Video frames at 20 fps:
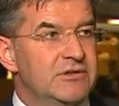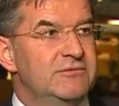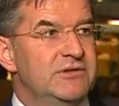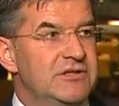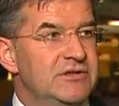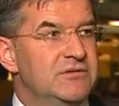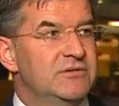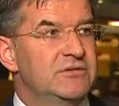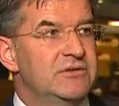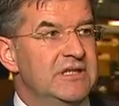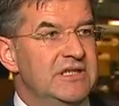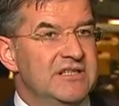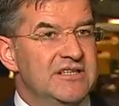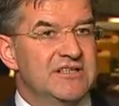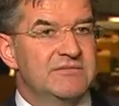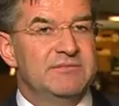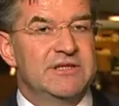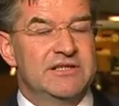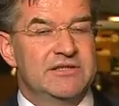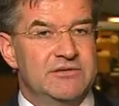we do
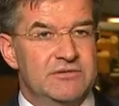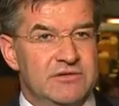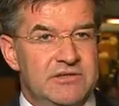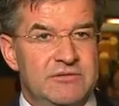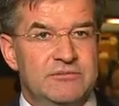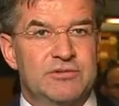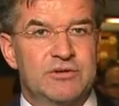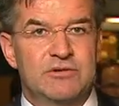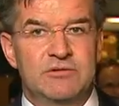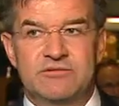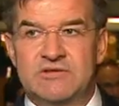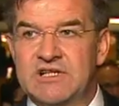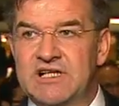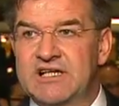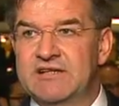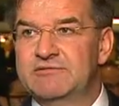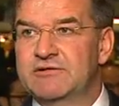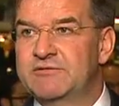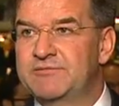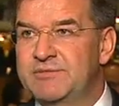is meant to improve the
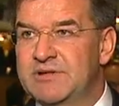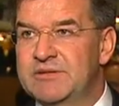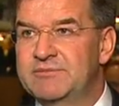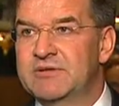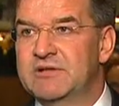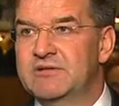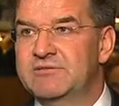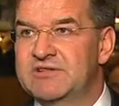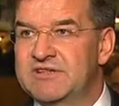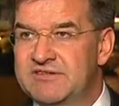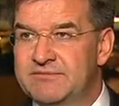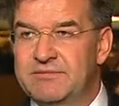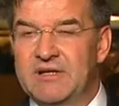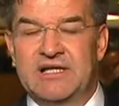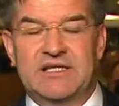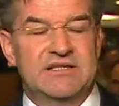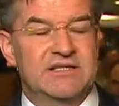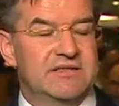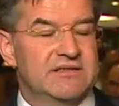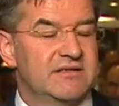life of people of this
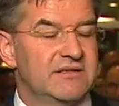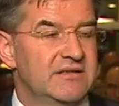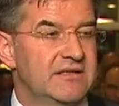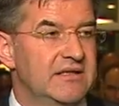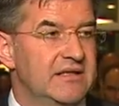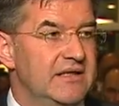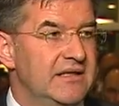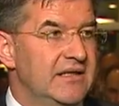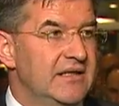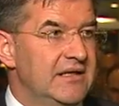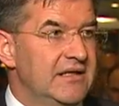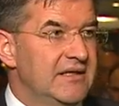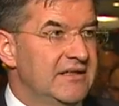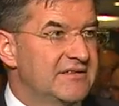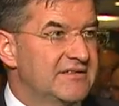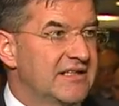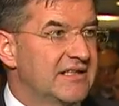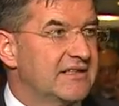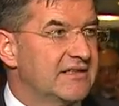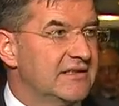planet.
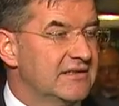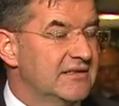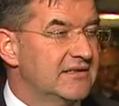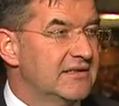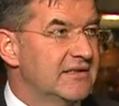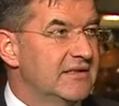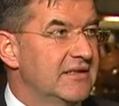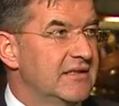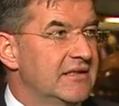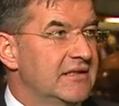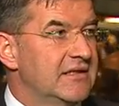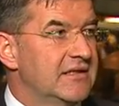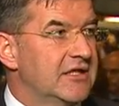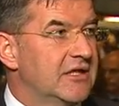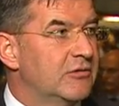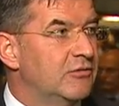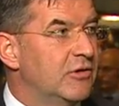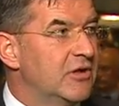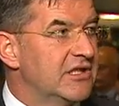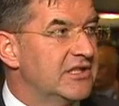Second,
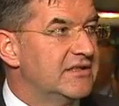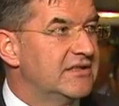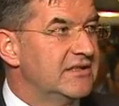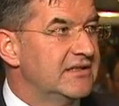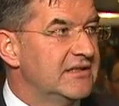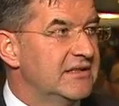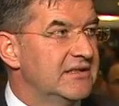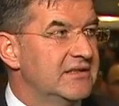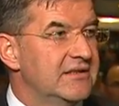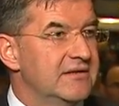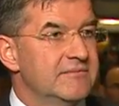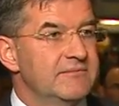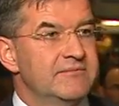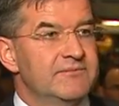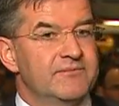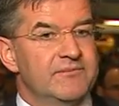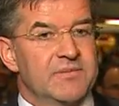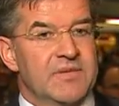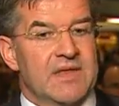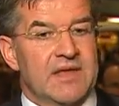quality.
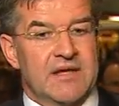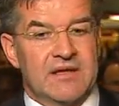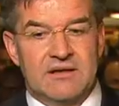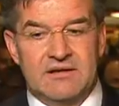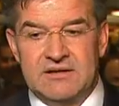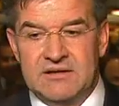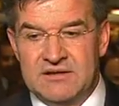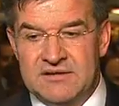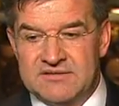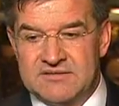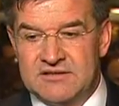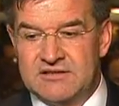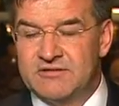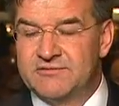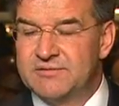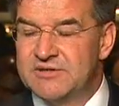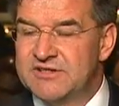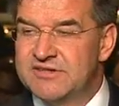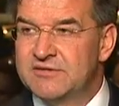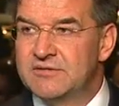Instead of
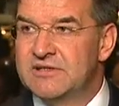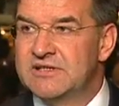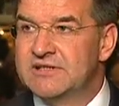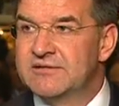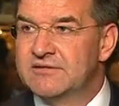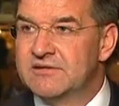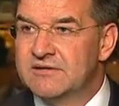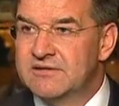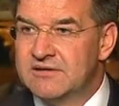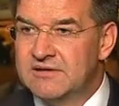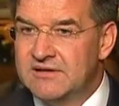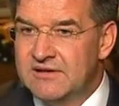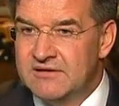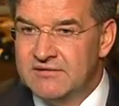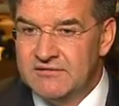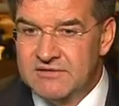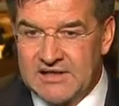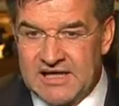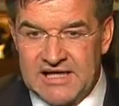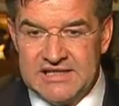pursuing
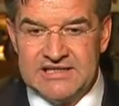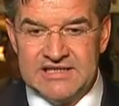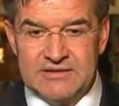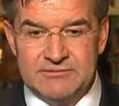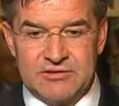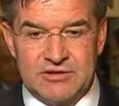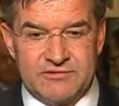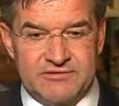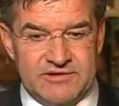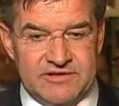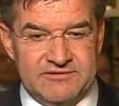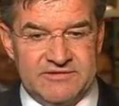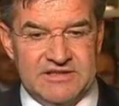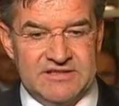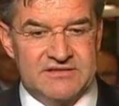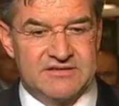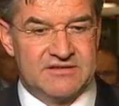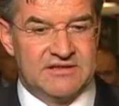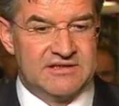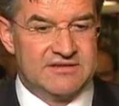high number of
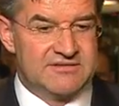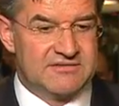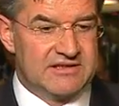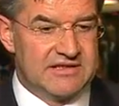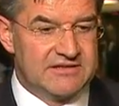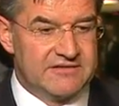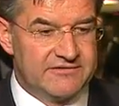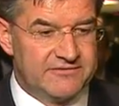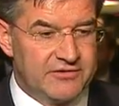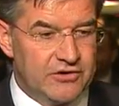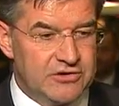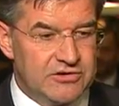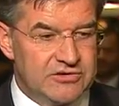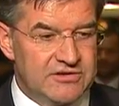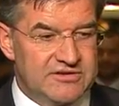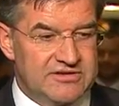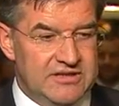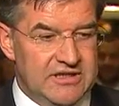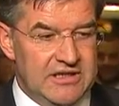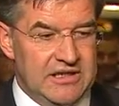events, let's rather
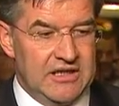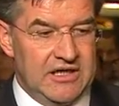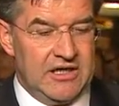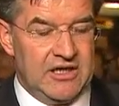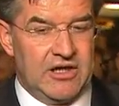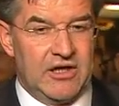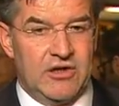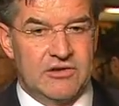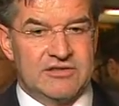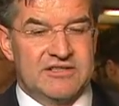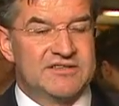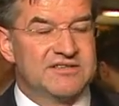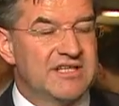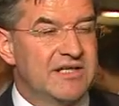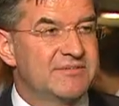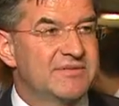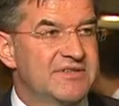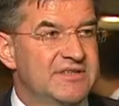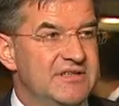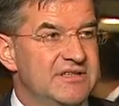focus on the
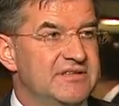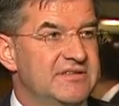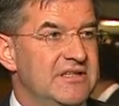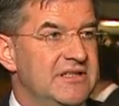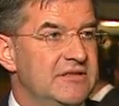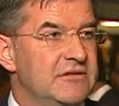substance and